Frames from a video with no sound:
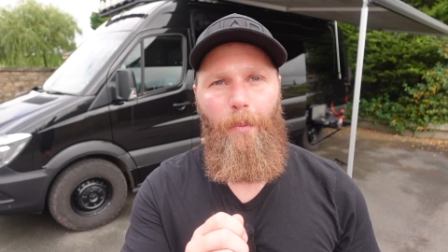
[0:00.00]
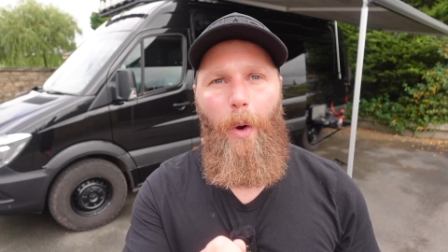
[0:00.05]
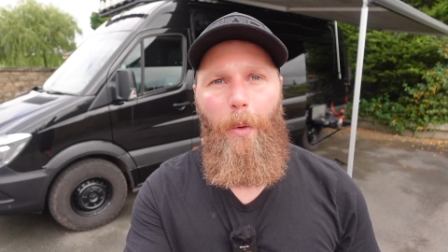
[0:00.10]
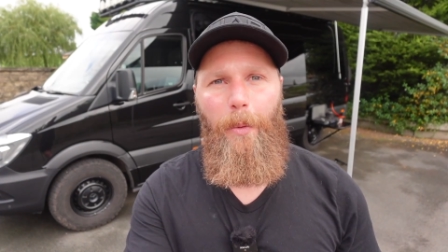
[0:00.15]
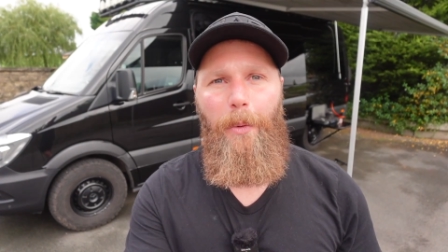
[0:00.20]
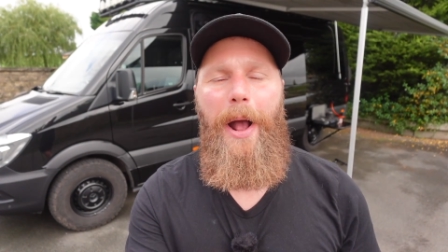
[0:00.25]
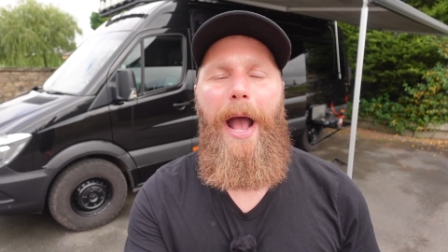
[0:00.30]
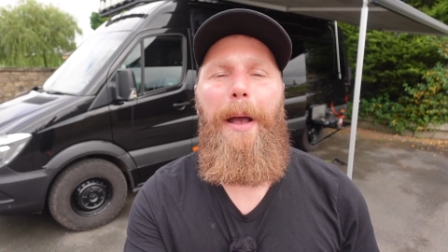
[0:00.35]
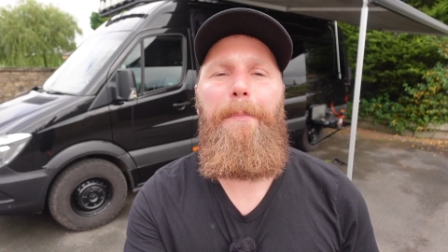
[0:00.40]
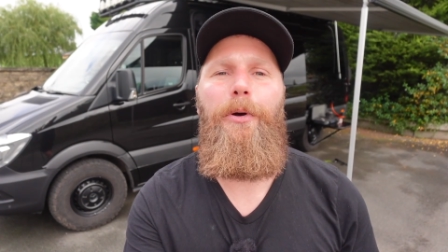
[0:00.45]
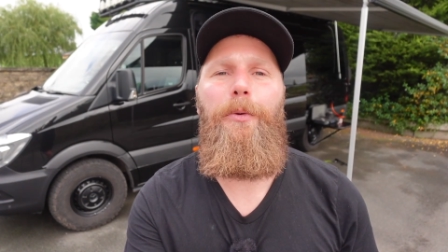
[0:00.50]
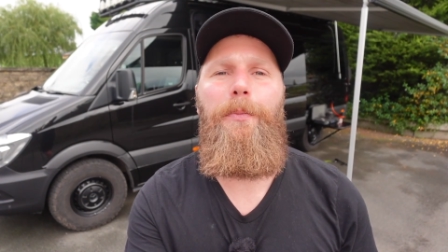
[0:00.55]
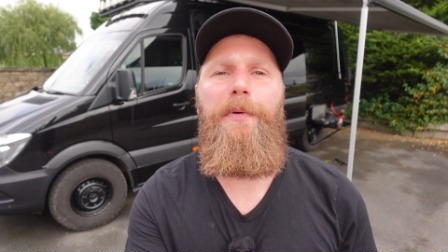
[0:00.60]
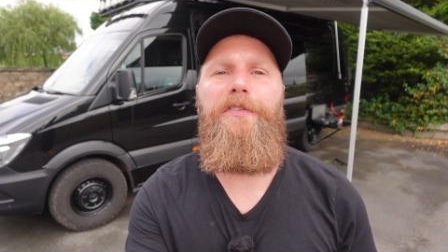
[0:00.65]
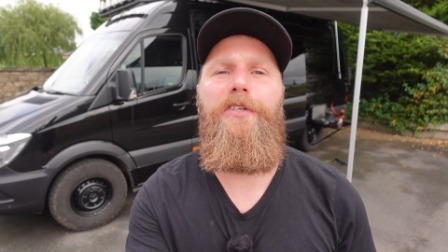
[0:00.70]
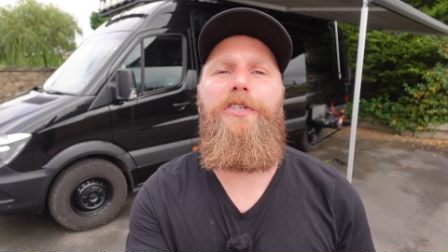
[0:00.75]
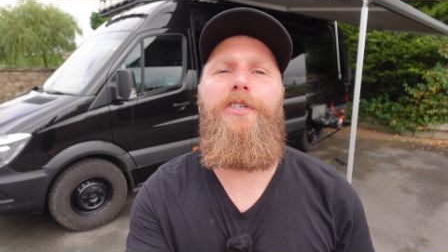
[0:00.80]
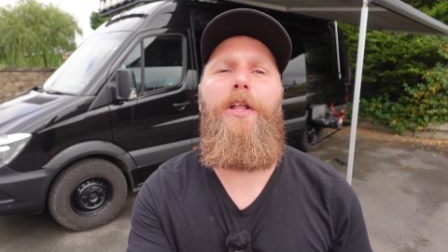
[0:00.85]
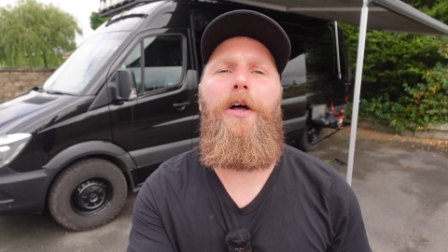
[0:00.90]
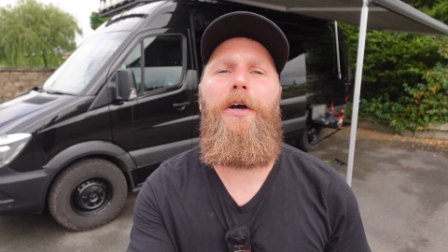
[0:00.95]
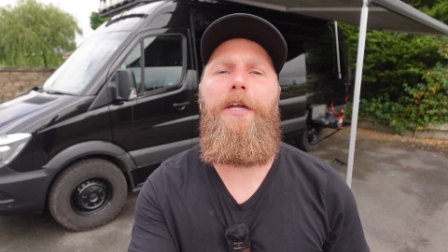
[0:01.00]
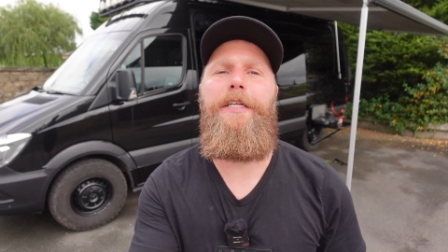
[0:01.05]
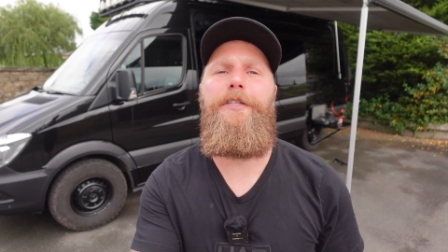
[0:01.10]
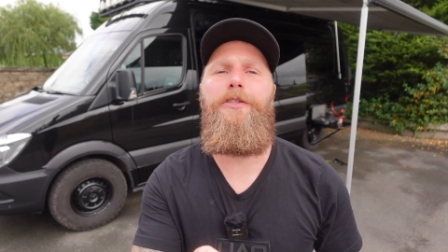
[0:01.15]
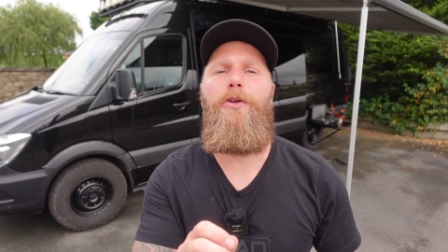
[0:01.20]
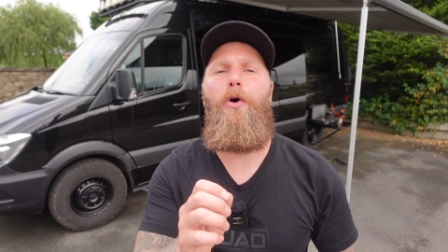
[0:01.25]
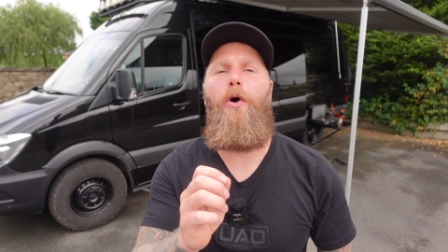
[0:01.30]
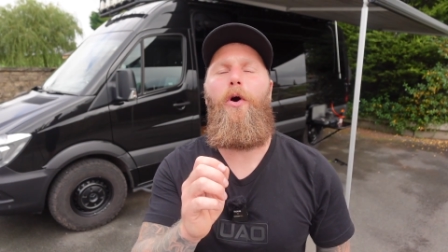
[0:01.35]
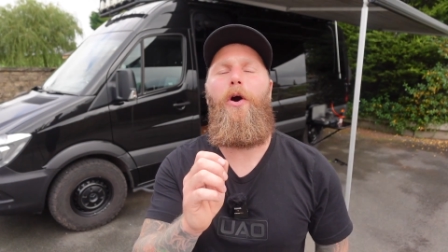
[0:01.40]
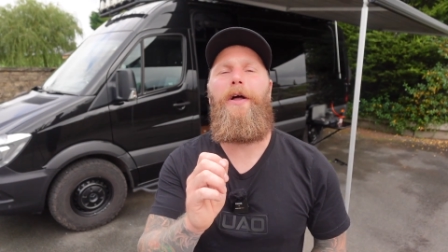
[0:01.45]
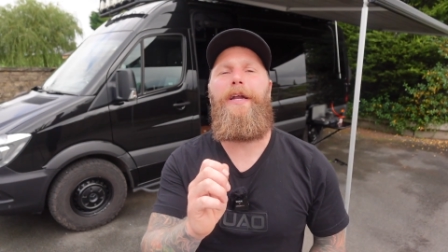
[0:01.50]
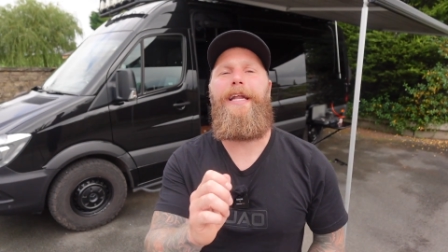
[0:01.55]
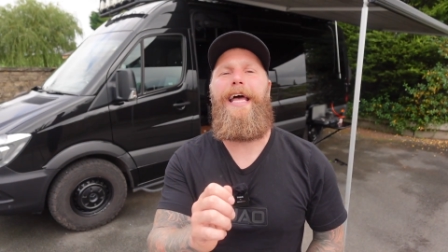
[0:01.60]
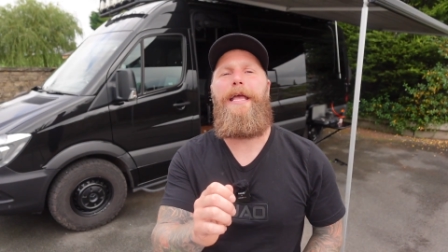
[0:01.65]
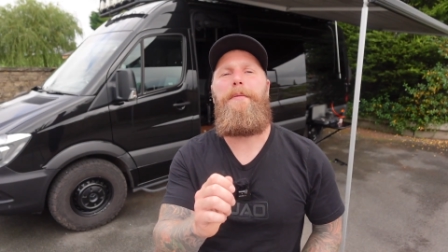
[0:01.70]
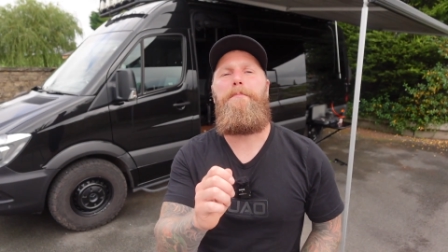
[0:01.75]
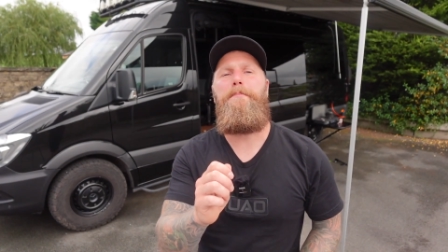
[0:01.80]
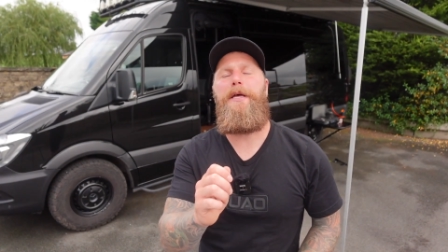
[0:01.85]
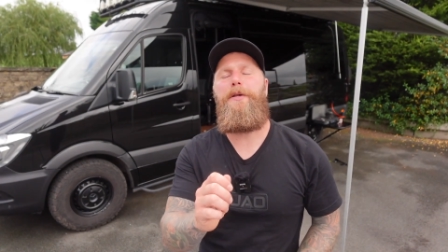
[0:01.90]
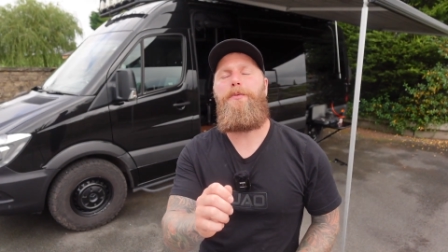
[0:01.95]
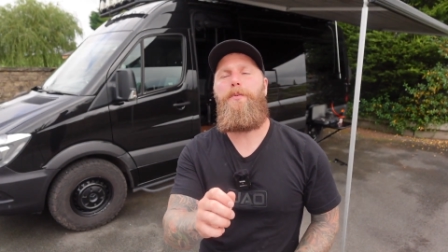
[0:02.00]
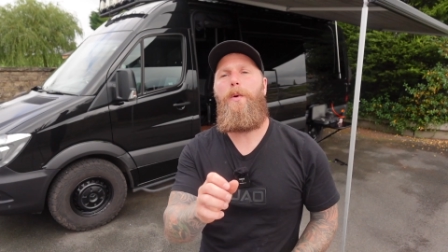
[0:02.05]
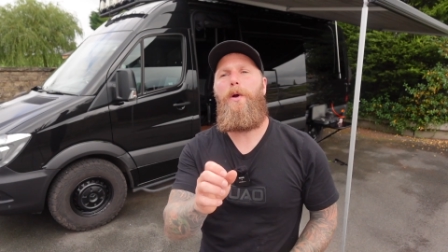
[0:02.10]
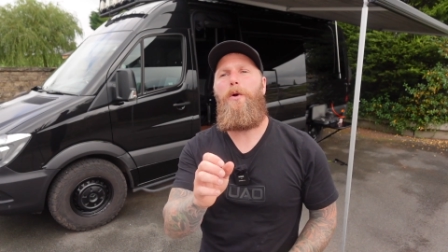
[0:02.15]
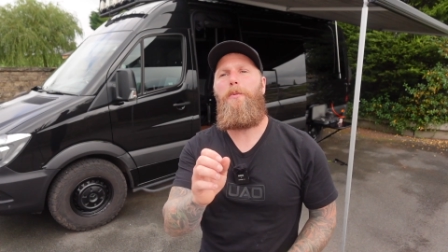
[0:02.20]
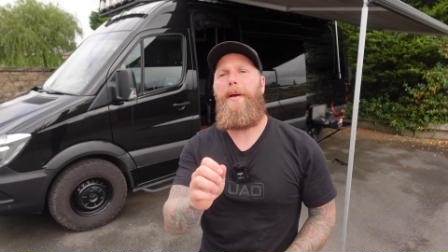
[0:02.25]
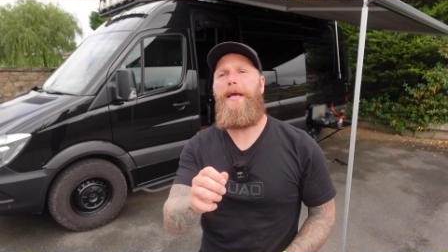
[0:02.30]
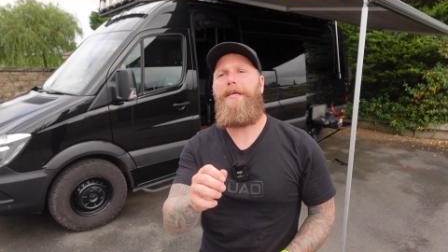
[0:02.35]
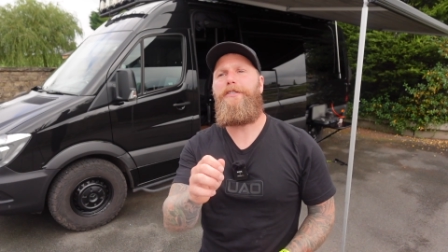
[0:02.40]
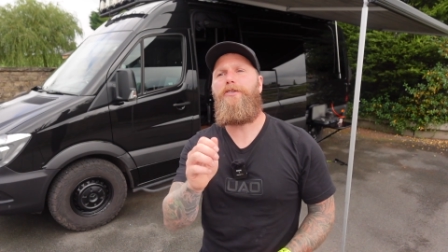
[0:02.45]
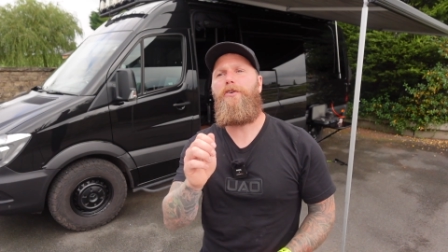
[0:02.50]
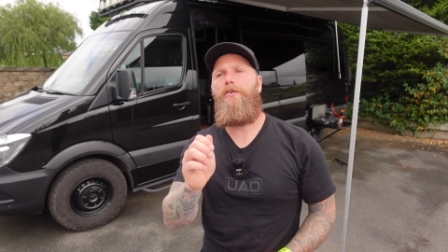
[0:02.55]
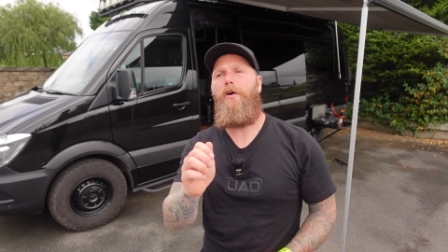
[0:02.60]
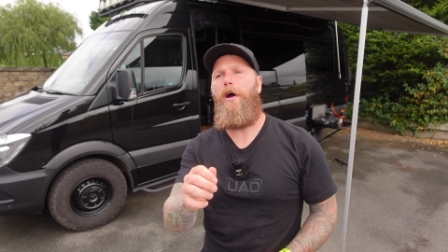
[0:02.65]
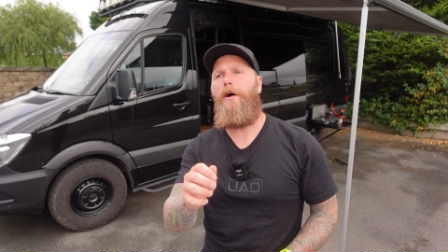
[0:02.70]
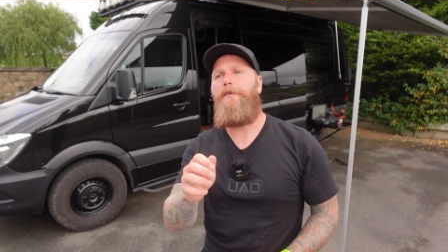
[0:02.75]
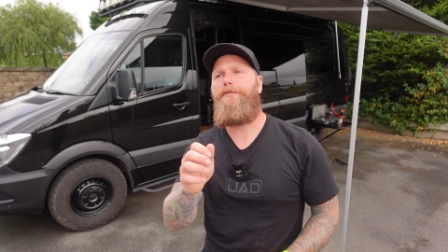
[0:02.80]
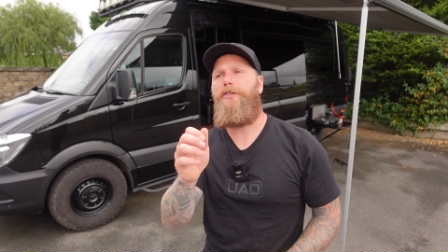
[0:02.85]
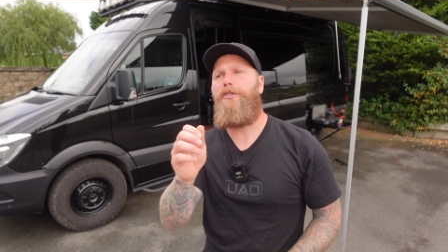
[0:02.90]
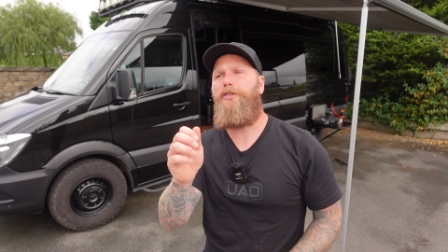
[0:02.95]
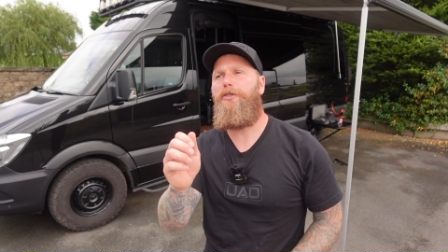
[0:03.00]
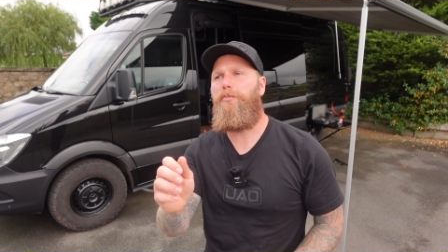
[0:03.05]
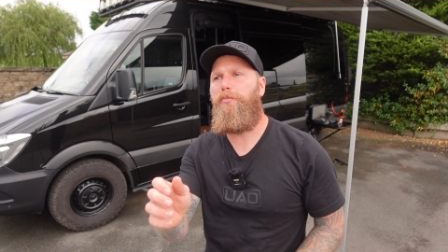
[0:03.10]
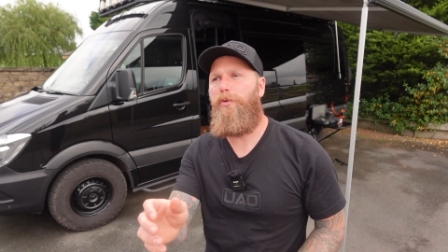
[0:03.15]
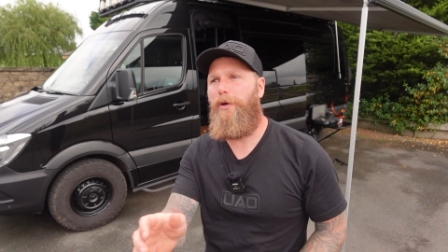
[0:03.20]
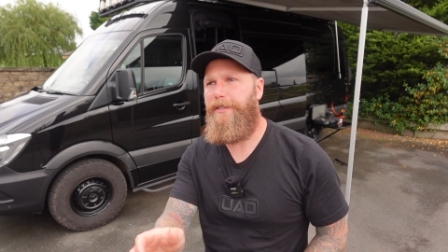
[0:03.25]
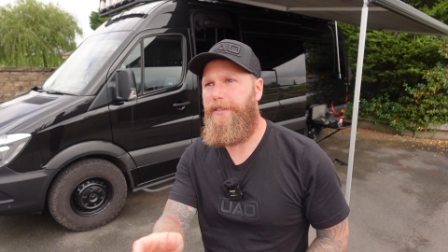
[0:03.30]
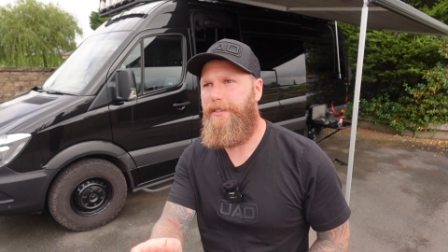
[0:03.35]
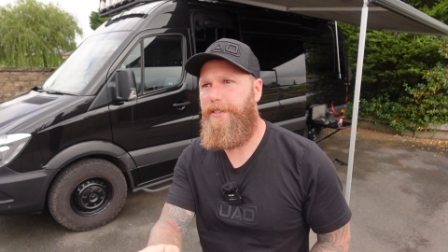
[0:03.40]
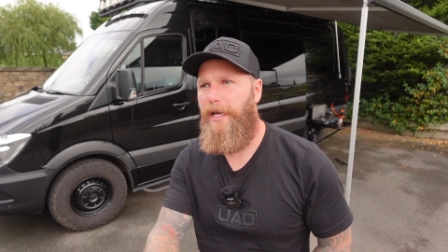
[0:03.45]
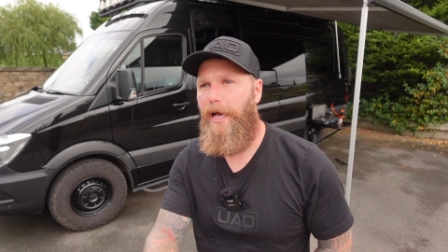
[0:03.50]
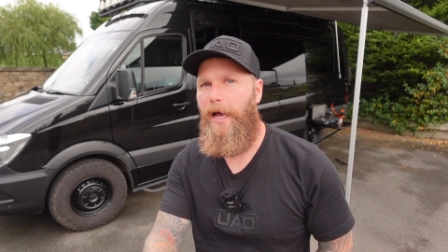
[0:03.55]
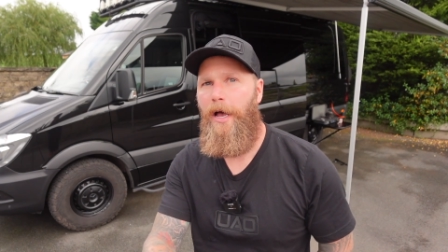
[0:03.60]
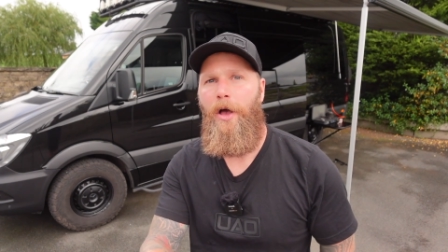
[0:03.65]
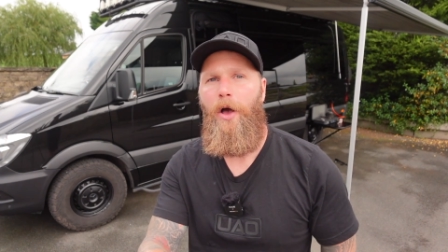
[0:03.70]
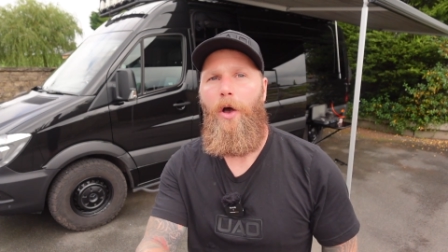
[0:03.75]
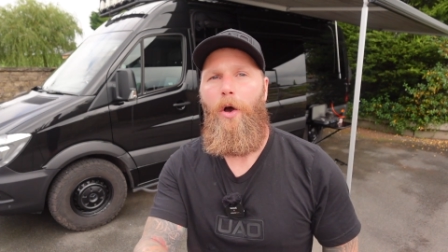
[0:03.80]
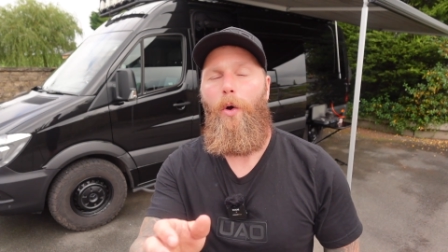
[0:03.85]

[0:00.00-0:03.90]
What will happen with the sliding door on a mid-wheelbase Crafter, Sprinter